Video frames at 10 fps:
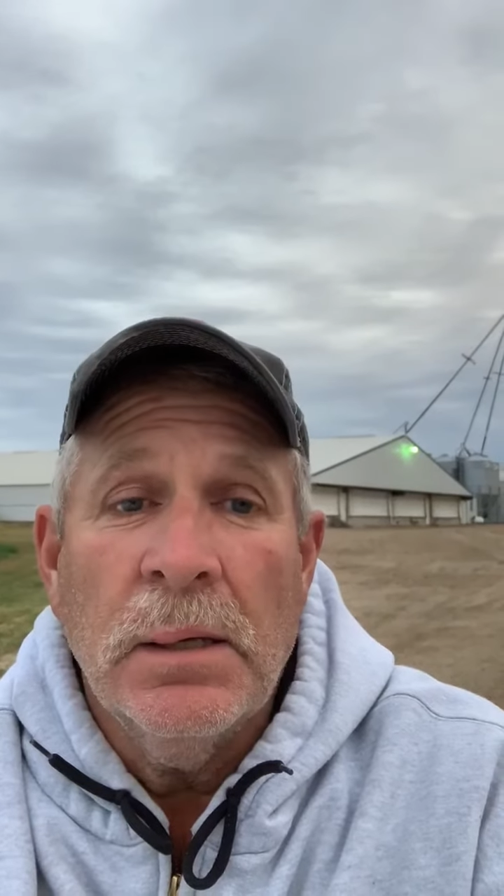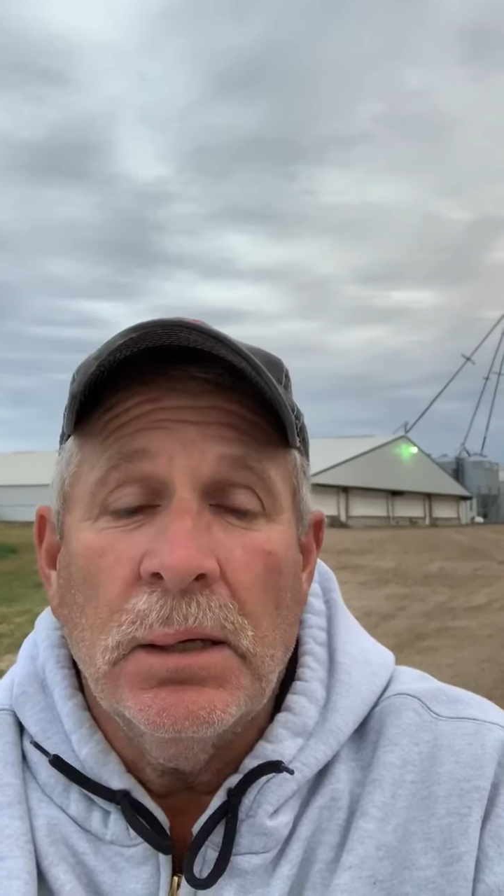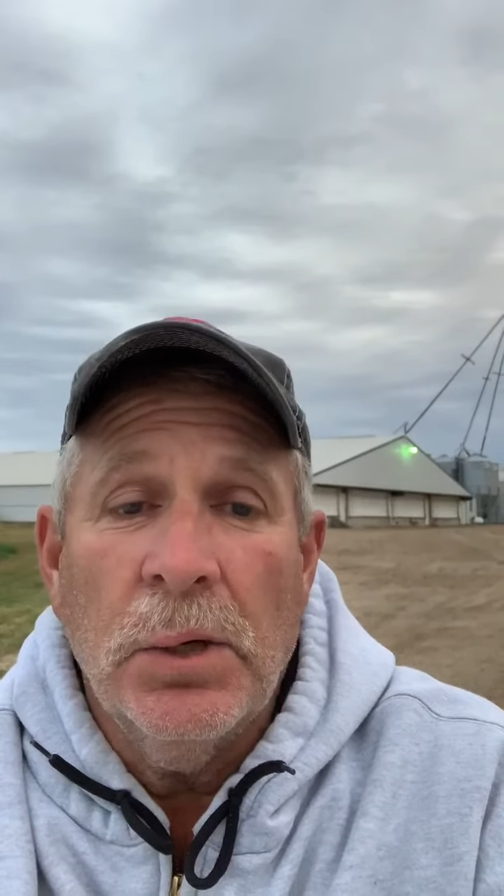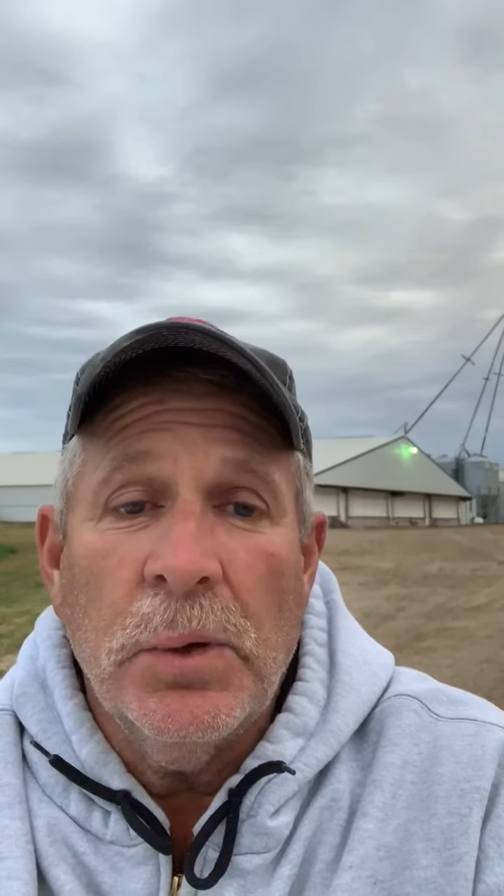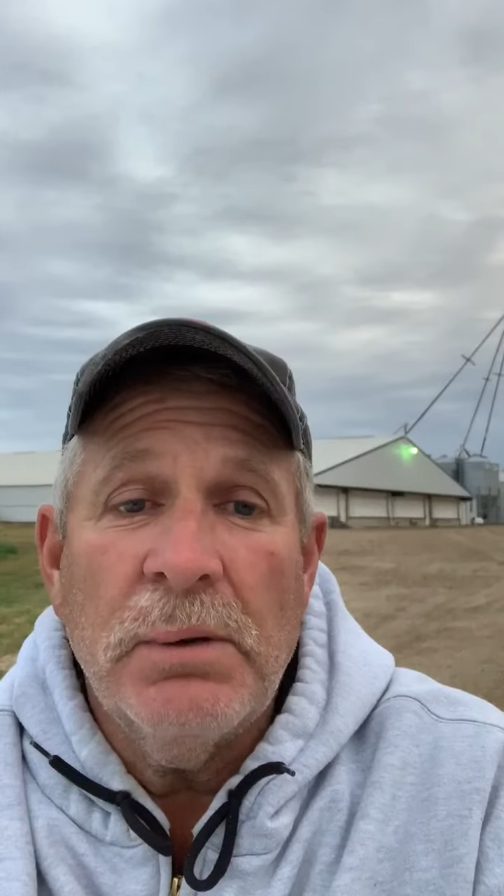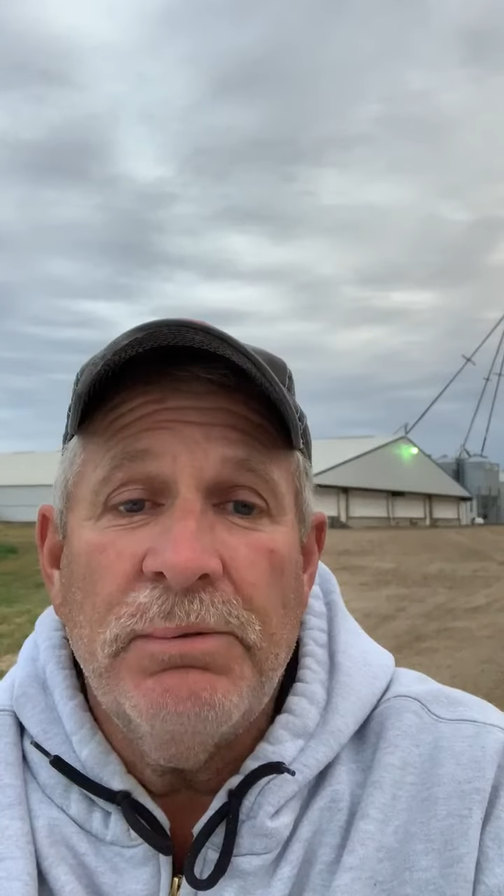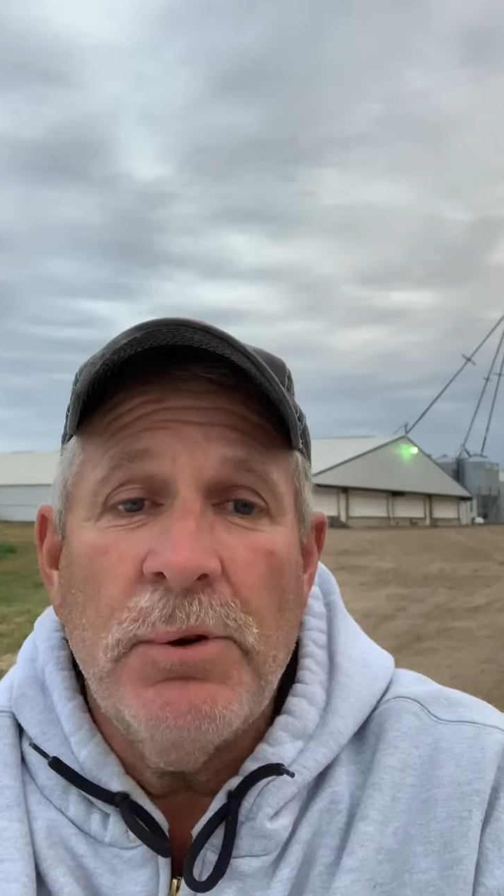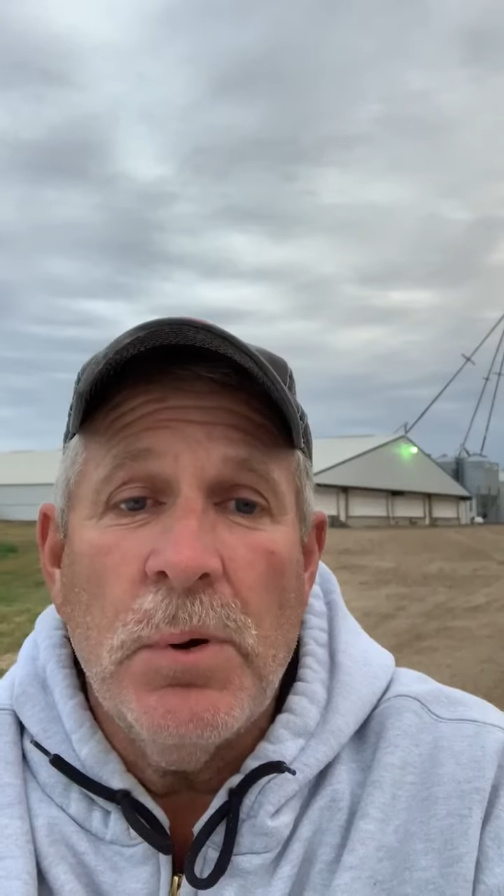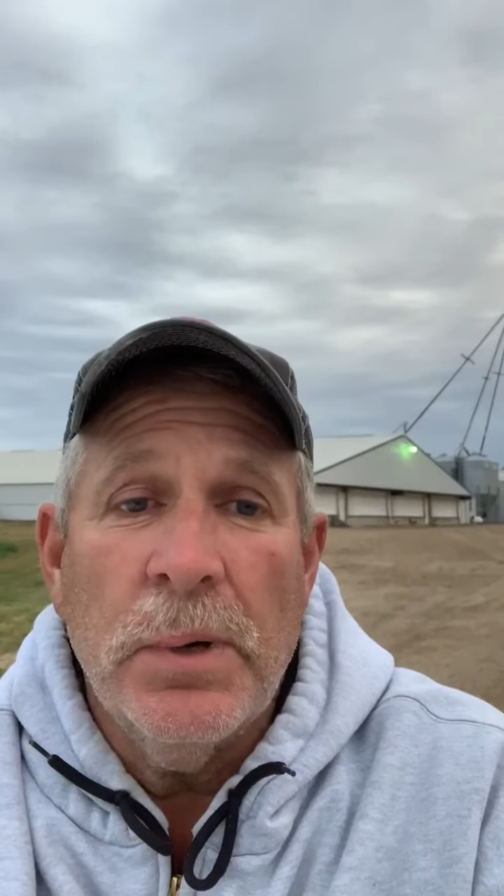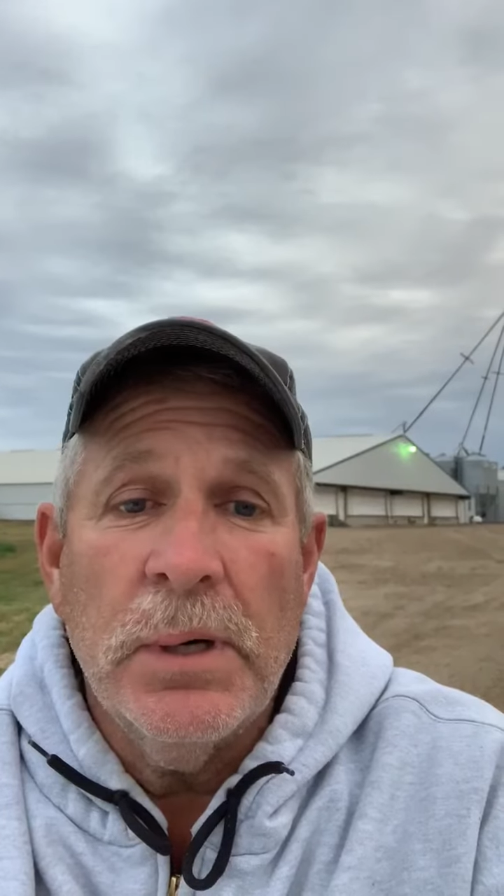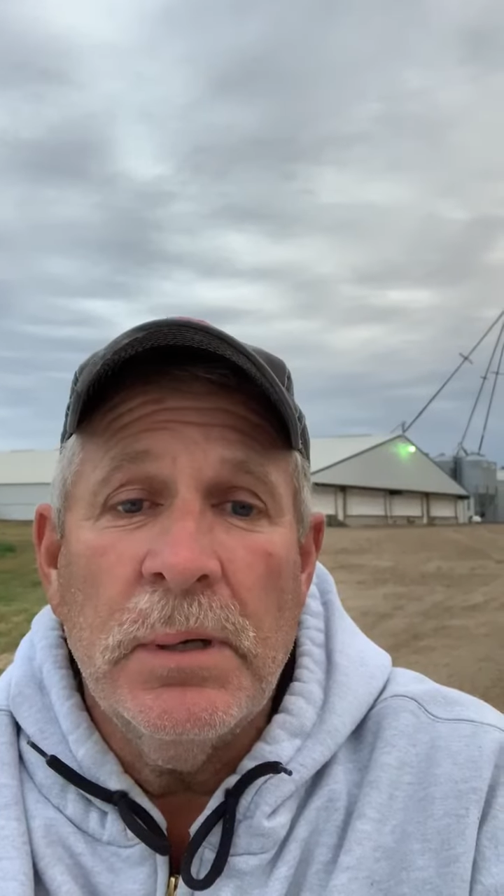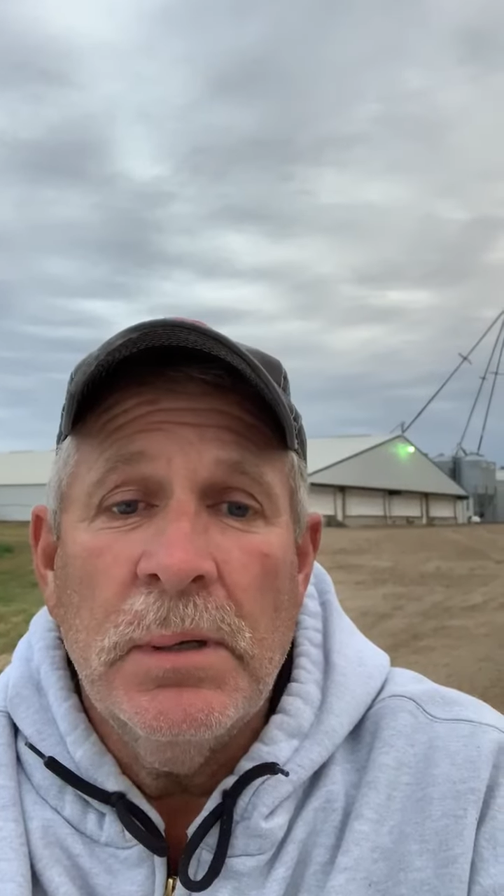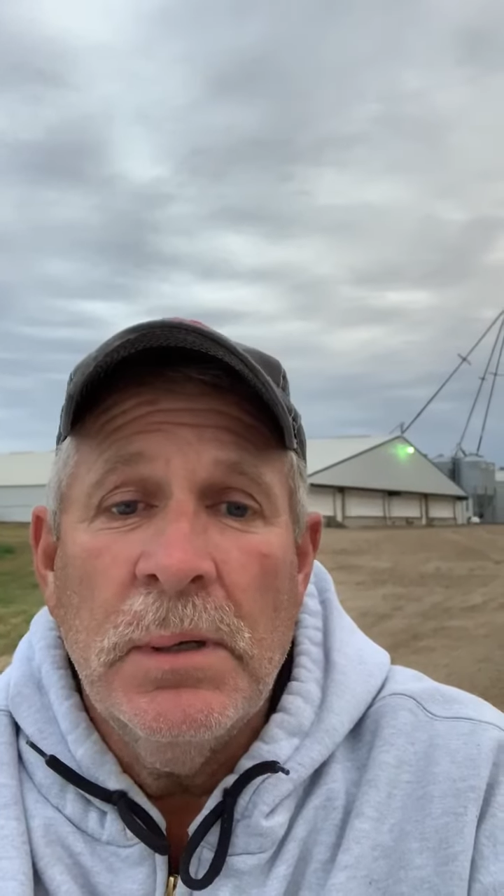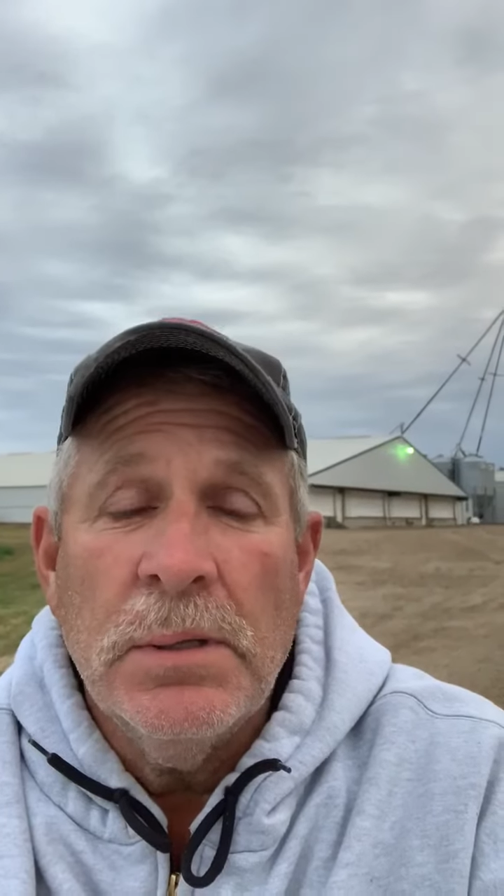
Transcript: going forward